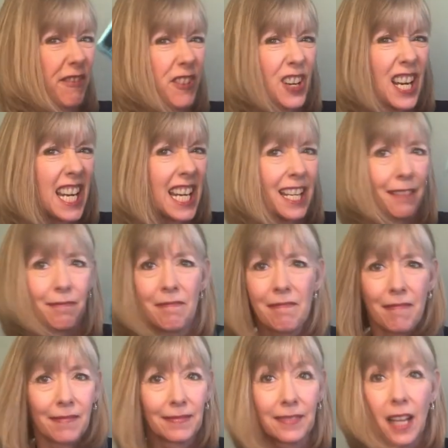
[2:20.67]
Free.
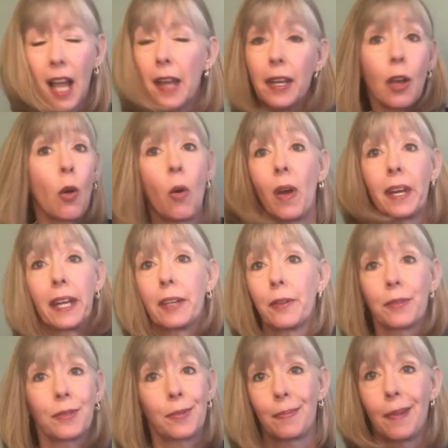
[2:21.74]
And, oh, and I
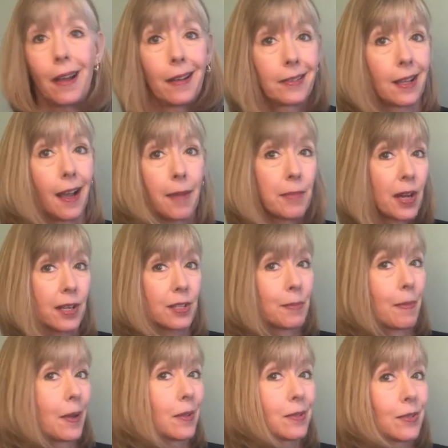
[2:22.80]
don't, I'm not a
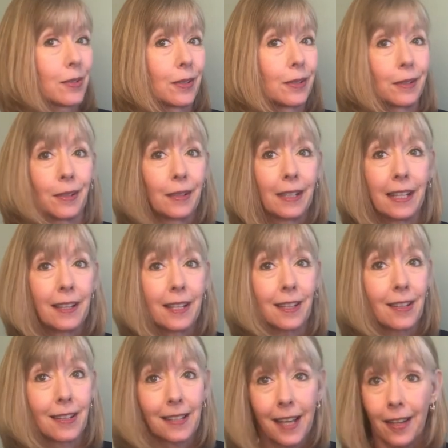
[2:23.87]
sponsor or
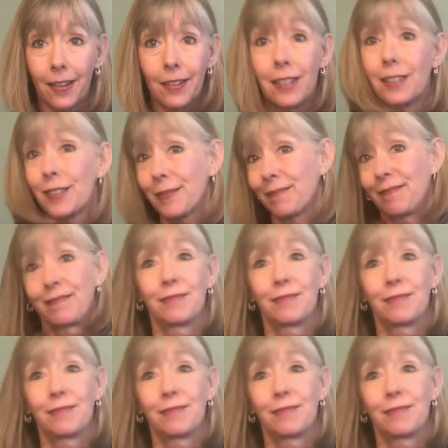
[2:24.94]
anything like that on this.